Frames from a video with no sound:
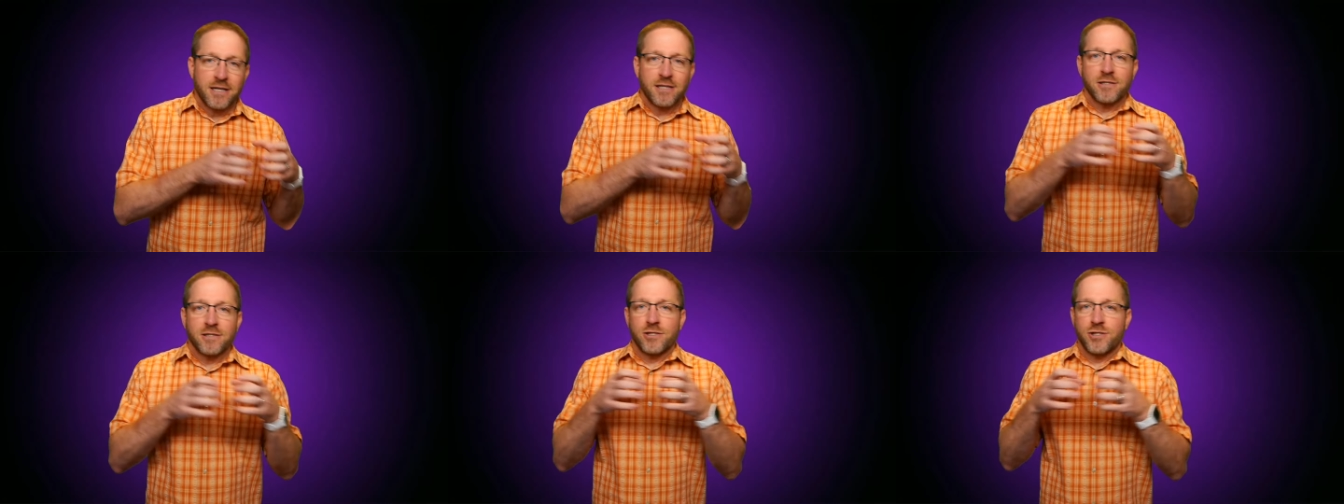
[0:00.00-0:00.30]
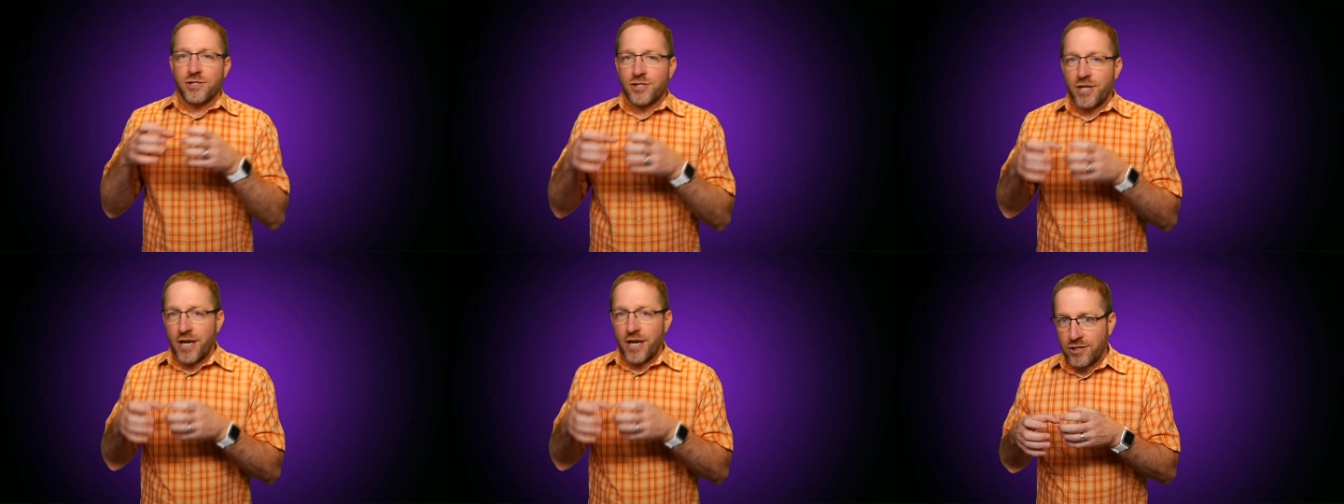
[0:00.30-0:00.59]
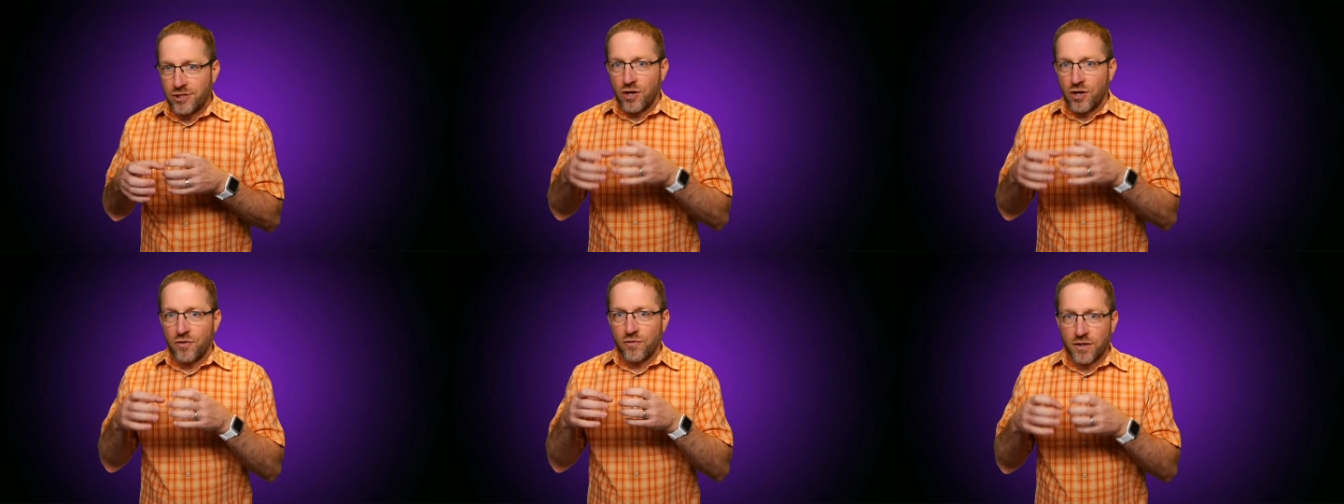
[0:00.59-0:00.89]
change
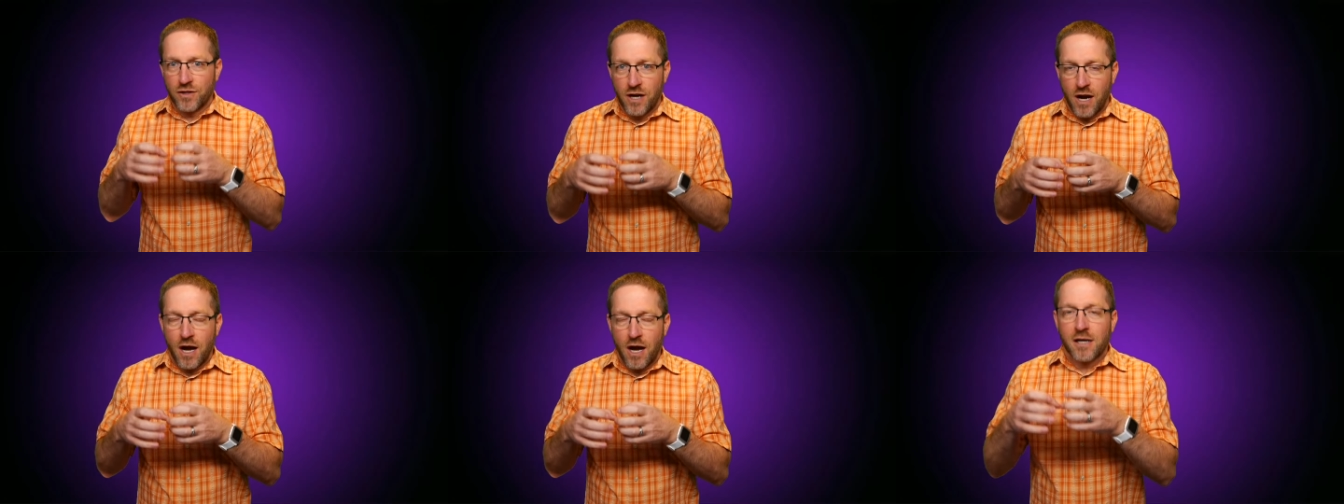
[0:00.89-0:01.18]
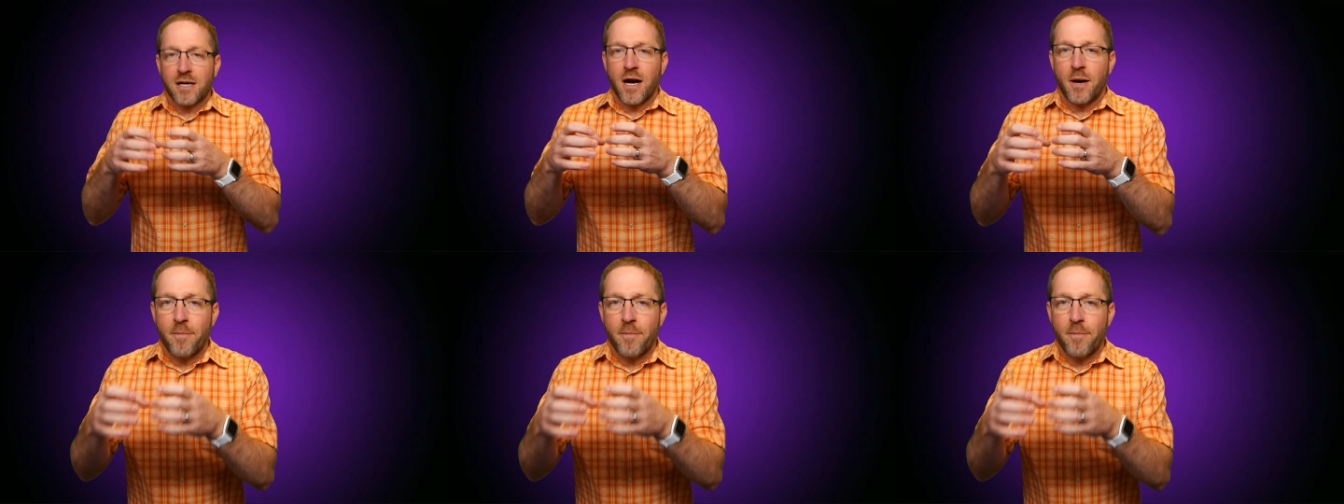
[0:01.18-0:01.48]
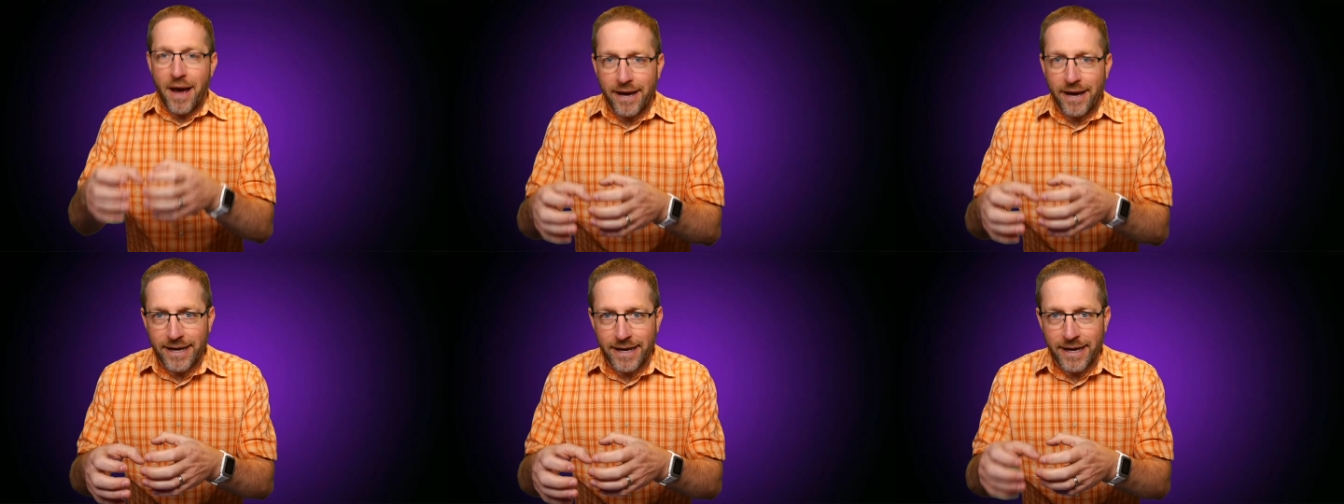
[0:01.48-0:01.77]
over, come
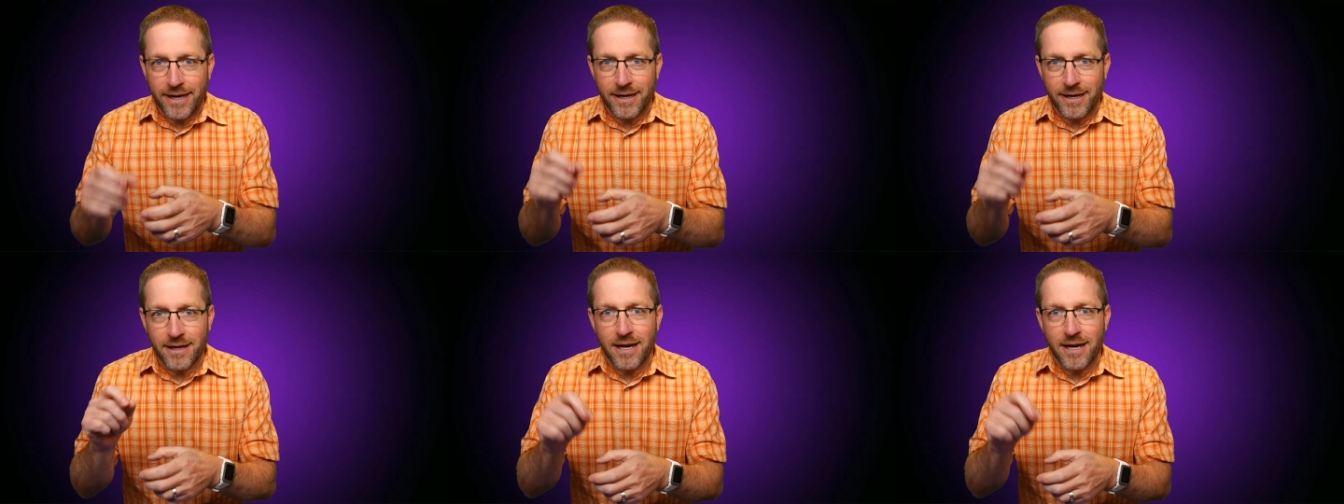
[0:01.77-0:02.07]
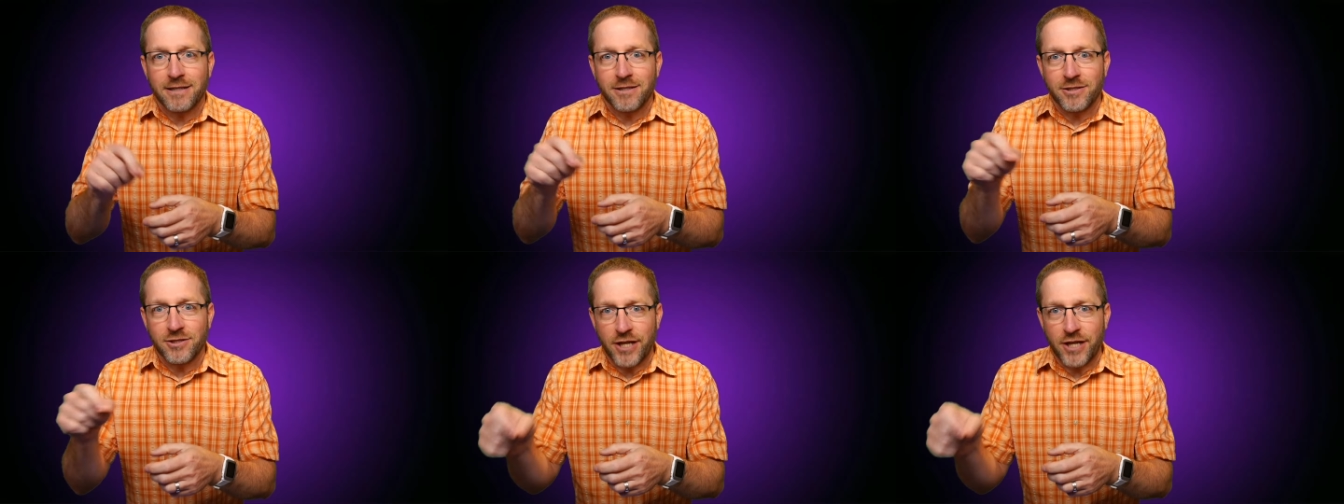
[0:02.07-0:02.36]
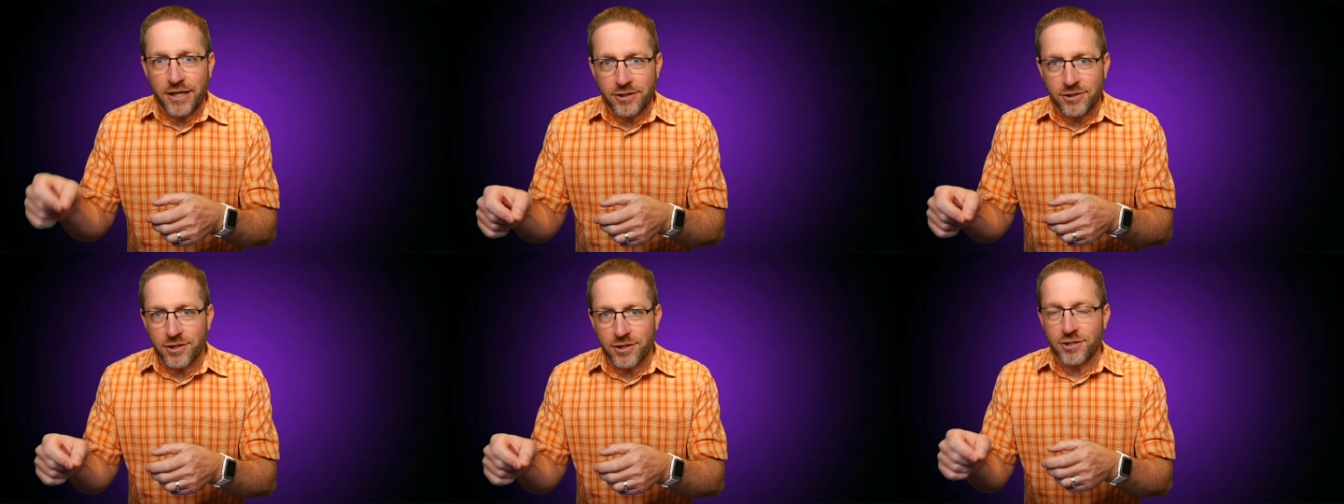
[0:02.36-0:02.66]
back in,
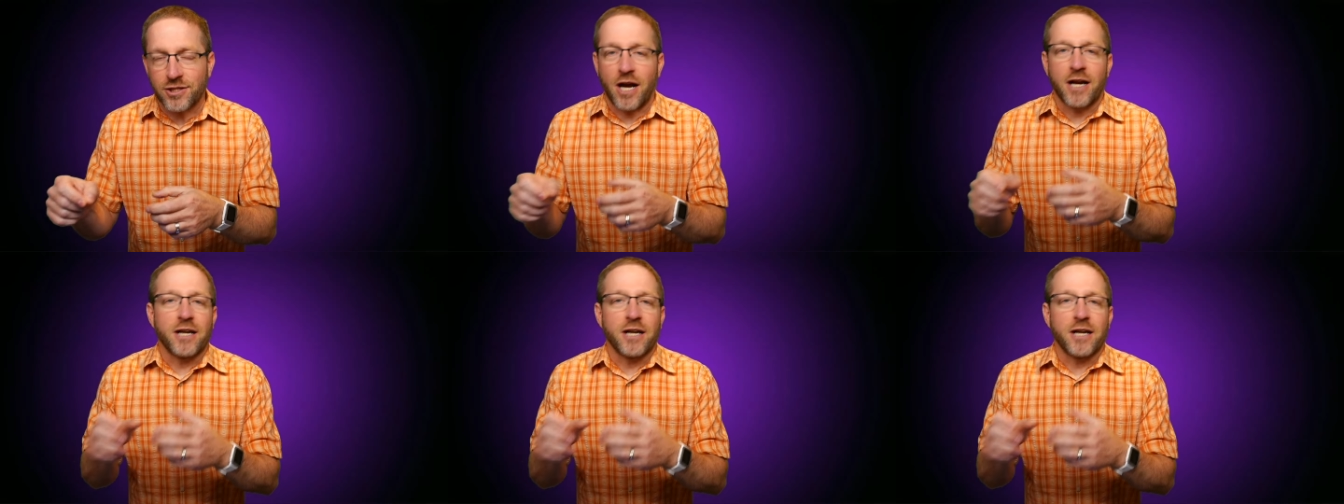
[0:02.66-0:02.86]
change the shot.